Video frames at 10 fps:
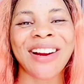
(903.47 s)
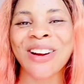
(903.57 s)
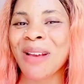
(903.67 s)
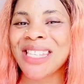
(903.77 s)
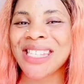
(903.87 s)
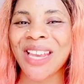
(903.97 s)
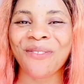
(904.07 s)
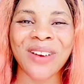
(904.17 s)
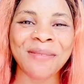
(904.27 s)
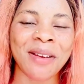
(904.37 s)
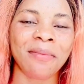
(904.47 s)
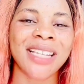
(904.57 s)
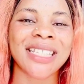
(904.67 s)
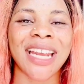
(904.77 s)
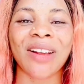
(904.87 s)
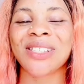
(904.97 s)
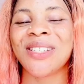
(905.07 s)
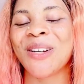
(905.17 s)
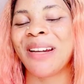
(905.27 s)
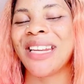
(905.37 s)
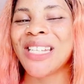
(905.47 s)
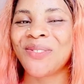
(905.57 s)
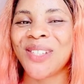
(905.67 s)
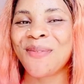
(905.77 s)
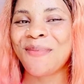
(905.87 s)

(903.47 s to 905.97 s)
remain safe, remain blessed, and I'll see you on my next video.